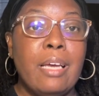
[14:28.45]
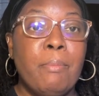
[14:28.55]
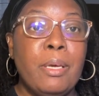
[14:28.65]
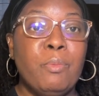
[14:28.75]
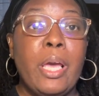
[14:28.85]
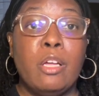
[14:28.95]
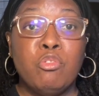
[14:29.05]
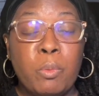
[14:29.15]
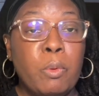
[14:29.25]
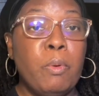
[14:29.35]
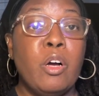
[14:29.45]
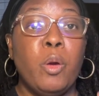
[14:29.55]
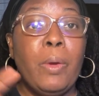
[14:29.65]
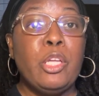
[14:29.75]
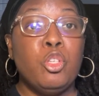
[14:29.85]
I mean, we had triple bunk
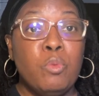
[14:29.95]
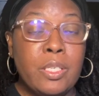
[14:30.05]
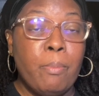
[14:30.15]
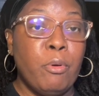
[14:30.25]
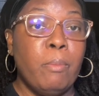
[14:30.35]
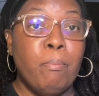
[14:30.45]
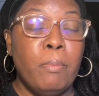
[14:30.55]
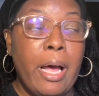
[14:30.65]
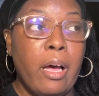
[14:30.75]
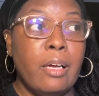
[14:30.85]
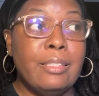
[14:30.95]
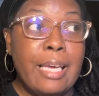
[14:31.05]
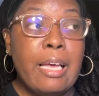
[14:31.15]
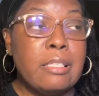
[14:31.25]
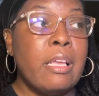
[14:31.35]
and we had two separate uh,
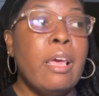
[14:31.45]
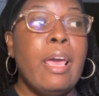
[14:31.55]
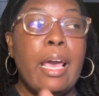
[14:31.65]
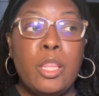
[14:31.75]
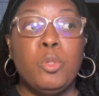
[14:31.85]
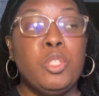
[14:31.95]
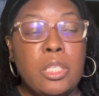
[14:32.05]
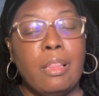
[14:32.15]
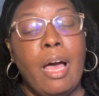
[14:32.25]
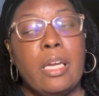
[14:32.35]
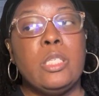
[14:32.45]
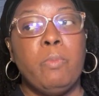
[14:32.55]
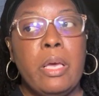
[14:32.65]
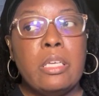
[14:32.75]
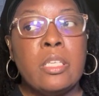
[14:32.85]
desks, and there's just a lot of
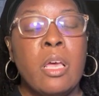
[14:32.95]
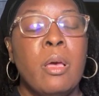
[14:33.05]
space.